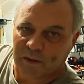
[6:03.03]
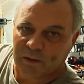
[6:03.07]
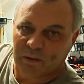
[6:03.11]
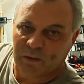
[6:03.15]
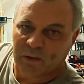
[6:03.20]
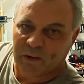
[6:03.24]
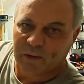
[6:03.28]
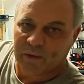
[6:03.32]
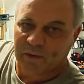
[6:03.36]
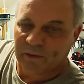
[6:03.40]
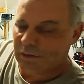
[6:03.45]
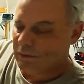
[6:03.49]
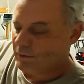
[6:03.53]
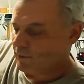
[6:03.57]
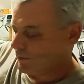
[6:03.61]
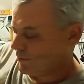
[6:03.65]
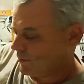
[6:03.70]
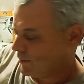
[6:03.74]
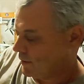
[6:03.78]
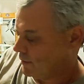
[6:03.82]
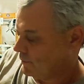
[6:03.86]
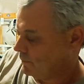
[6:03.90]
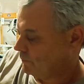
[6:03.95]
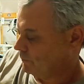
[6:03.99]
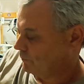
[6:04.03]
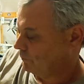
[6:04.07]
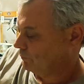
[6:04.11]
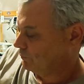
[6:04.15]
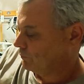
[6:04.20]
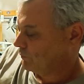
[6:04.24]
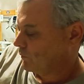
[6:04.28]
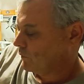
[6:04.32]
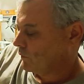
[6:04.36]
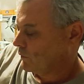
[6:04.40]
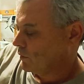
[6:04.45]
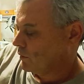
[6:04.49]
or anything like that.
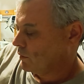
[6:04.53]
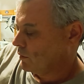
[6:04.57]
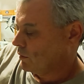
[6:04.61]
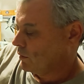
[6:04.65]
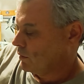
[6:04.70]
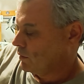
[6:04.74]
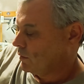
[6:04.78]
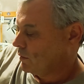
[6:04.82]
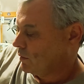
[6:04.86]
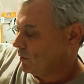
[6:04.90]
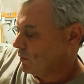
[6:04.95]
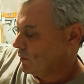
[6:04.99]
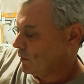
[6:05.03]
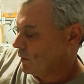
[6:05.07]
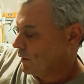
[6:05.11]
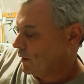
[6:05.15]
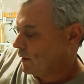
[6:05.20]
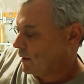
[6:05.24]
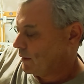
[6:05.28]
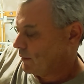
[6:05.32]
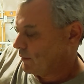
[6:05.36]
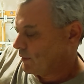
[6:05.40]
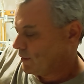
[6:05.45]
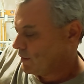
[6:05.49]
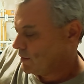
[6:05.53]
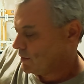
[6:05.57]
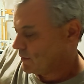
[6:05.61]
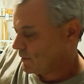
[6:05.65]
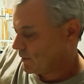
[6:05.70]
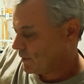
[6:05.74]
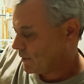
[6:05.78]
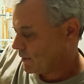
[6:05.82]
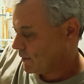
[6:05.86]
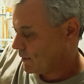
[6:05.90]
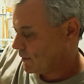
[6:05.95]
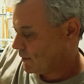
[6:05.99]
These
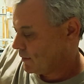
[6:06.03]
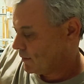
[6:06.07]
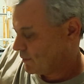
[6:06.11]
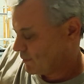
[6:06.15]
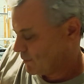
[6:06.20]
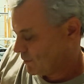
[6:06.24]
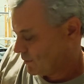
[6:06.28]
are,